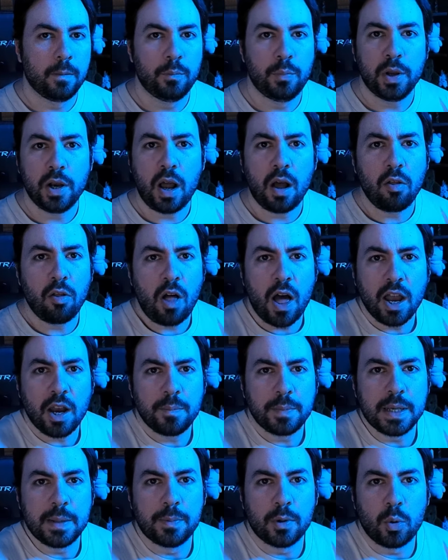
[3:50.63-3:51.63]
But a lot
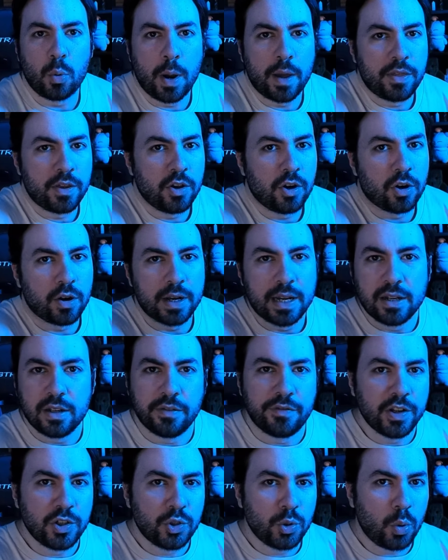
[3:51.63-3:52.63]
of people, whether you're an
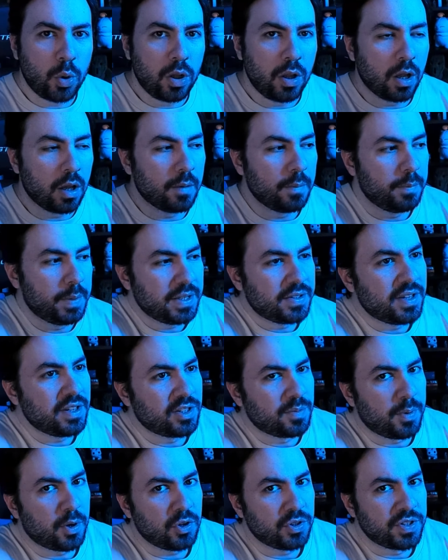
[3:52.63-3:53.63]
individual, a
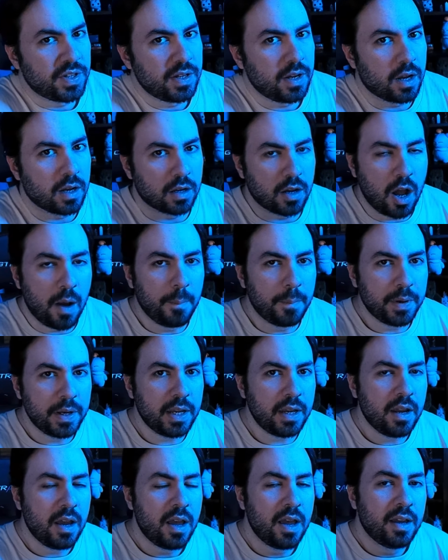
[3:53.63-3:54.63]
business person, a company,
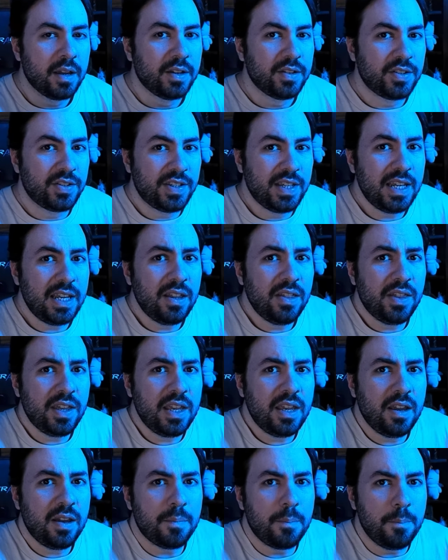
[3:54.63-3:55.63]
see
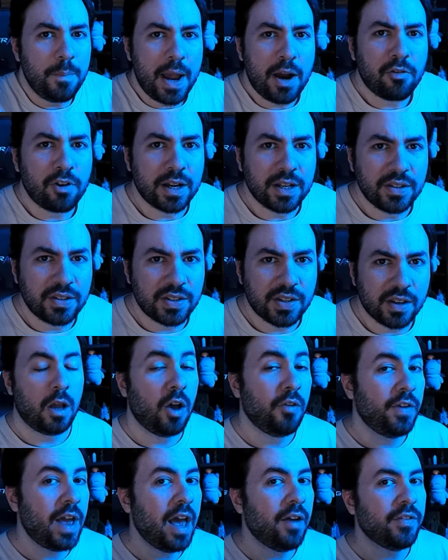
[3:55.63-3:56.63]
the merits
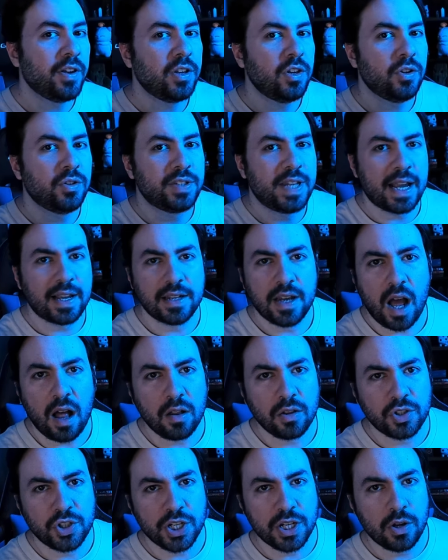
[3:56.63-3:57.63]
of having your
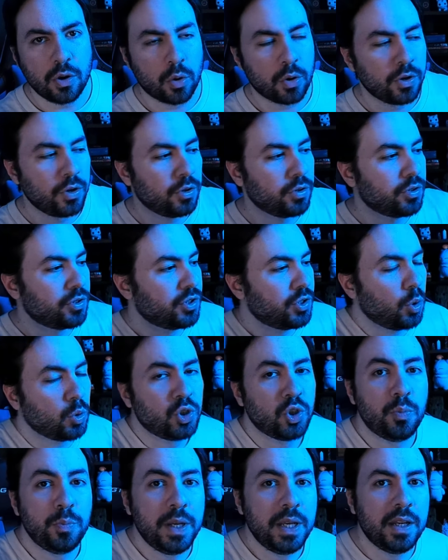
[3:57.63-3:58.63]
technology or your
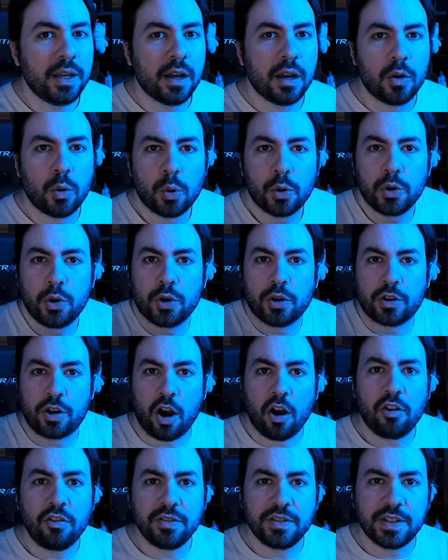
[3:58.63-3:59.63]
social media or your
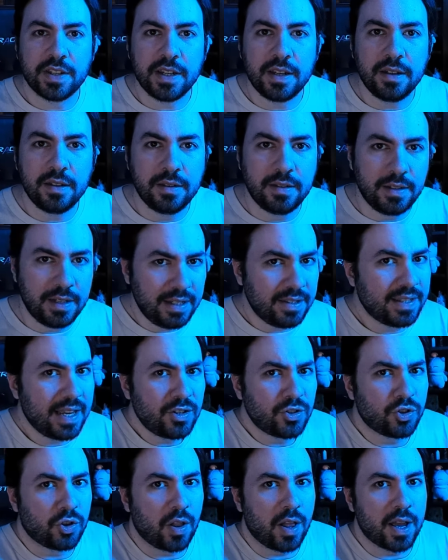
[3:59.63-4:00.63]
currency
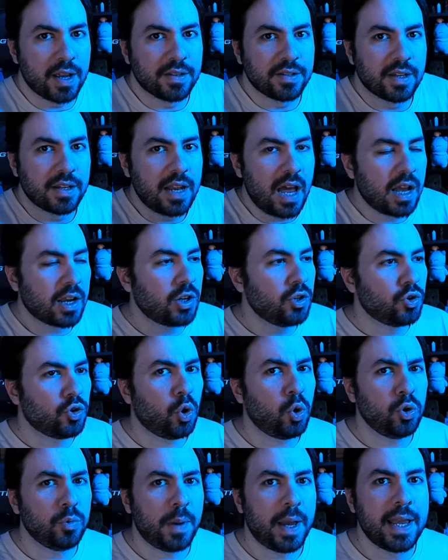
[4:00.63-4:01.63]
decentralized and not
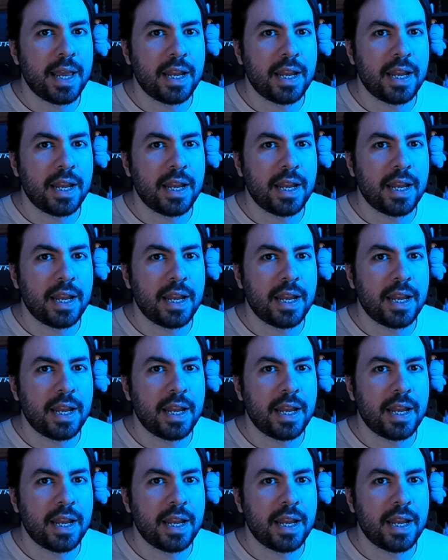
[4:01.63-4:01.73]
controlled by